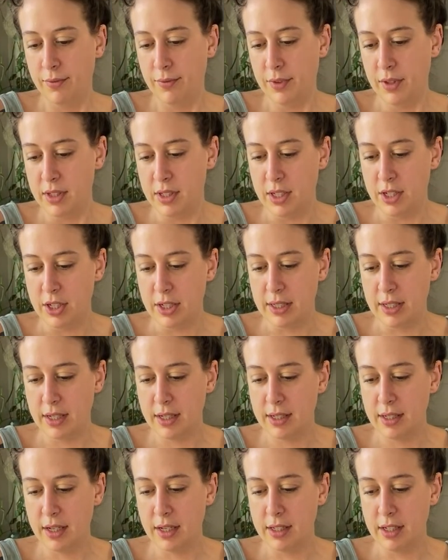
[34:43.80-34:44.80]
Let's see, Jessica
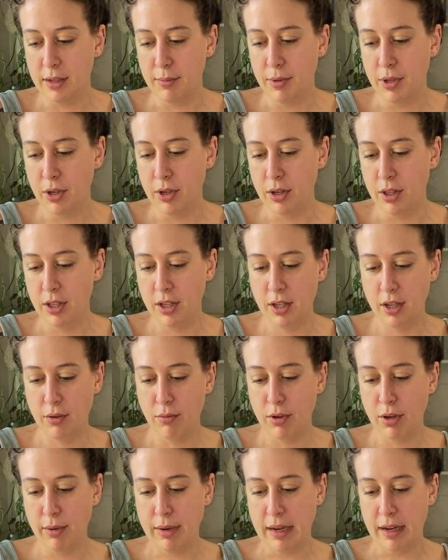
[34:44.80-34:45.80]
said it's a computer thing
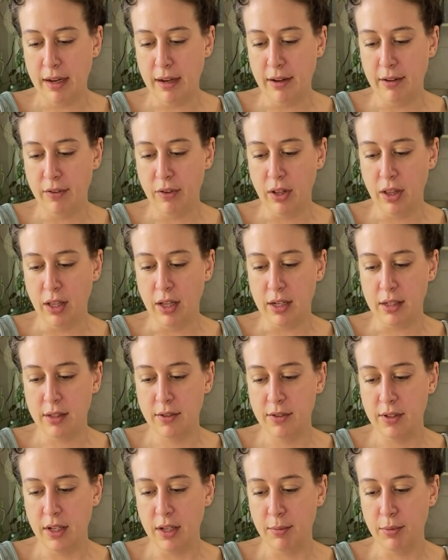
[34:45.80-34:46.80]
where you have lots
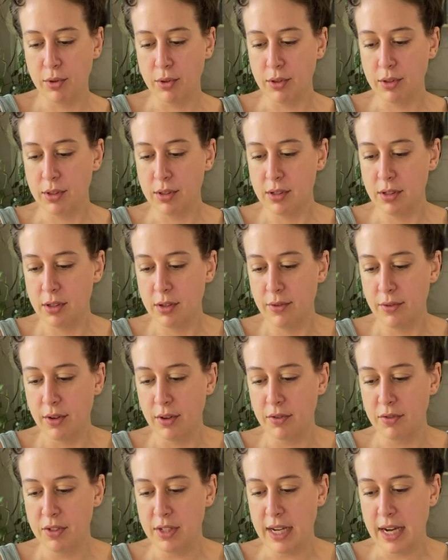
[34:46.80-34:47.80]
of tables
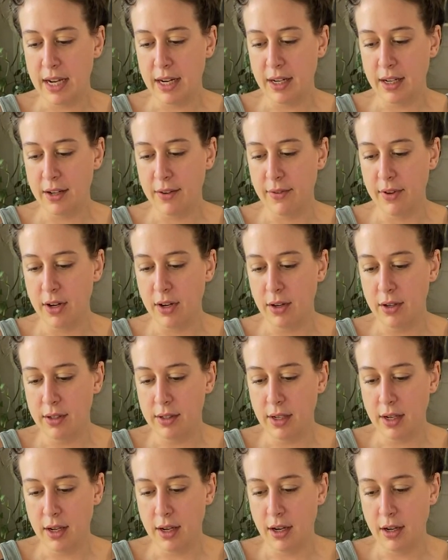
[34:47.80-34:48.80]
of data and you
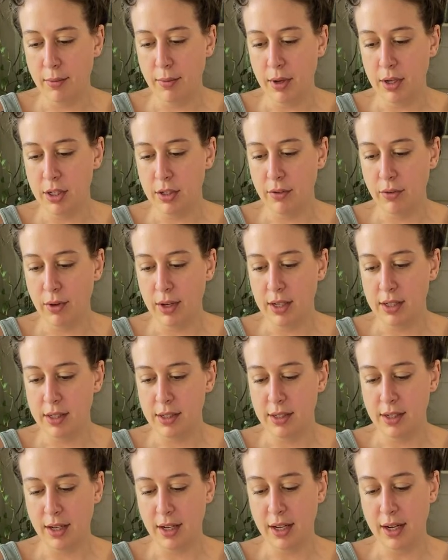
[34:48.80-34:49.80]
design a bunch of ways
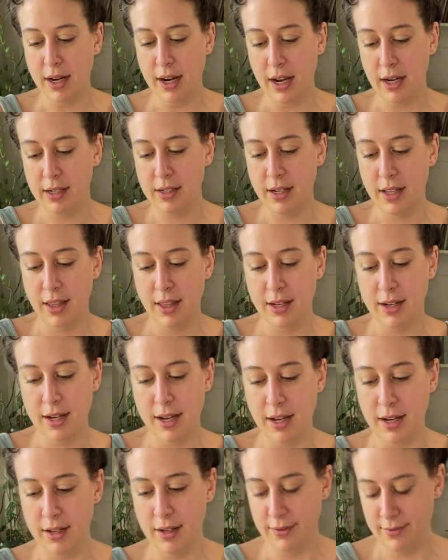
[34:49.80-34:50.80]
to connect the
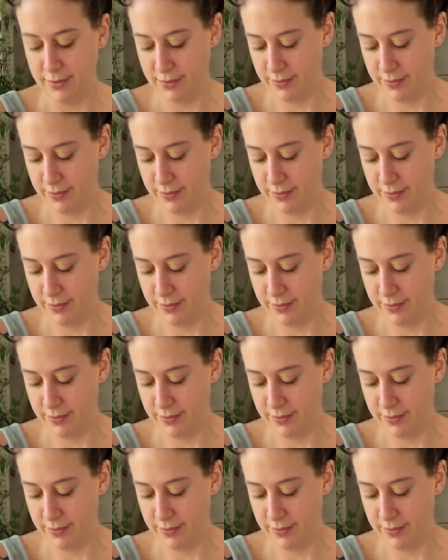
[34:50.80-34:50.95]
data.